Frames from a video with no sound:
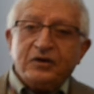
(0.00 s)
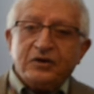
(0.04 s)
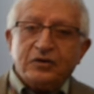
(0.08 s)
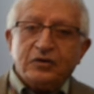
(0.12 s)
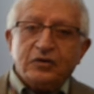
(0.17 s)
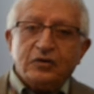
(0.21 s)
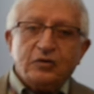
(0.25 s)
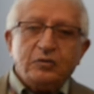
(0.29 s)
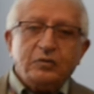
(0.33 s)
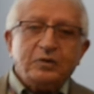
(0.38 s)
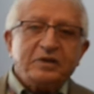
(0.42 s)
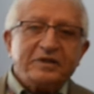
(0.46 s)

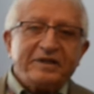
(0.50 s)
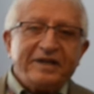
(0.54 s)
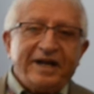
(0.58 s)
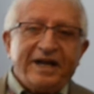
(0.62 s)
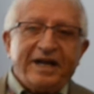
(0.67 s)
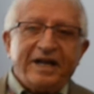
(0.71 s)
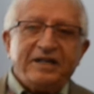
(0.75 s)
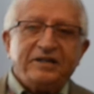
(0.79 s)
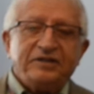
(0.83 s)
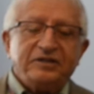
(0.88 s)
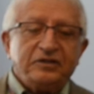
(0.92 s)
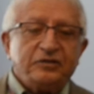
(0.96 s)
who will
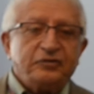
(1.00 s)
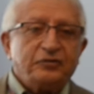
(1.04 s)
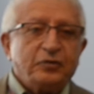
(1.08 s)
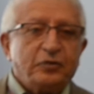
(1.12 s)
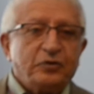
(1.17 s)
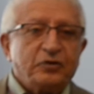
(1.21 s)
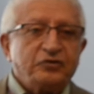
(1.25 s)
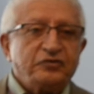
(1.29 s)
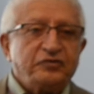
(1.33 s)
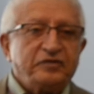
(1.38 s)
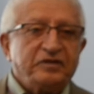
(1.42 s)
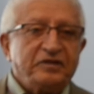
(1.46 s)
carry the
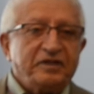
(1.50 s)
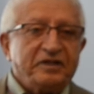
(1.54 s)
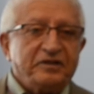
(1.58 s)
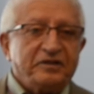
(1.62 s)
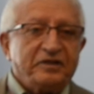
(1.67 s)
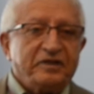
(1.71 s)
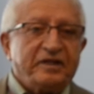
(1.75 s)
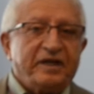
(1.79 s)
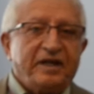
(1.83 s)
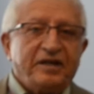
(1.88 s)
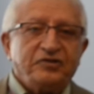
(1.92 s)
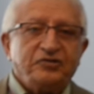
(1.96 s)
torch with
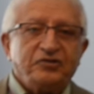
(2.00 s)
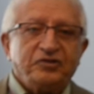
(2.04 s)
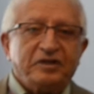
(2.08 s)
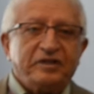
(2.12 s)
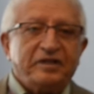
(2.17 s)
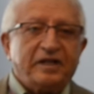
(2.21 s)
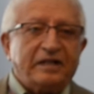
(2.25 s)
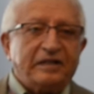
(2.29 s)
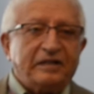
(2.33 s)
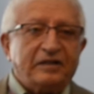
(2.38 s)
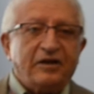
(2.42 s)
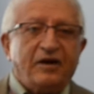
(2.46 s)
dedication
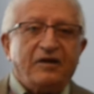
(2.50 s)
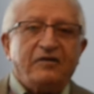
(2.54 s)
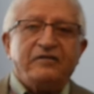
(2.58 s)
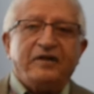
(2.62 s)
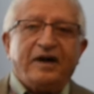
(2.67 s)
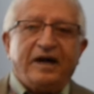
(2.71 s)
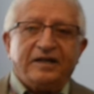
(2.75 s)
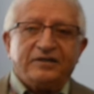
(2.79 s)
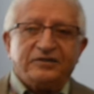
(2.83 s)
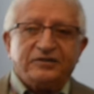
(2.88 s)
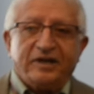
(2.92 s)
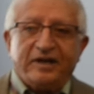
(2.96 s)
and love
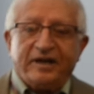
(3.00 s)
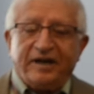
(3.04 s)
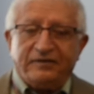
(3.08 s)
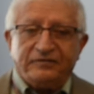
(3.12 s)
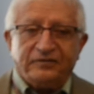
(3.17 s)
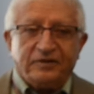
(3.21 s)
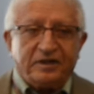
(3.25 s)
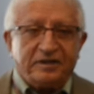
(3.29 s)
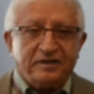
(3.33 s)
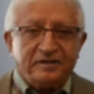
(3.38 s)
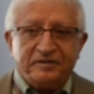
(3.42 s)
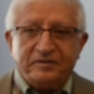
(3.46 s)
as I have
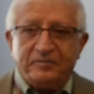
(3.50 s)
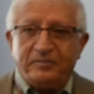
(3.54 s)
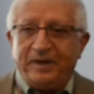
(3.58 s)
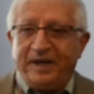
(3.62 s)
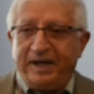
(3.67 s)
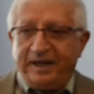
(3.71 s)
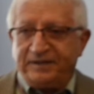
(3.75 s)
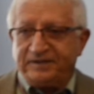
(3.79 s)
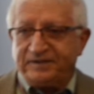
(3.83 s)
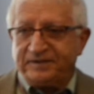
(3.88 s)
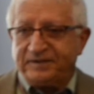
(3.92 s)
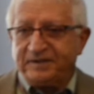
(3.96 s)
done in the
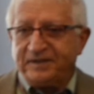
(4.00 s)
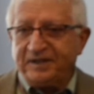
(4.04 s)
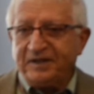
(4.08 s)
past.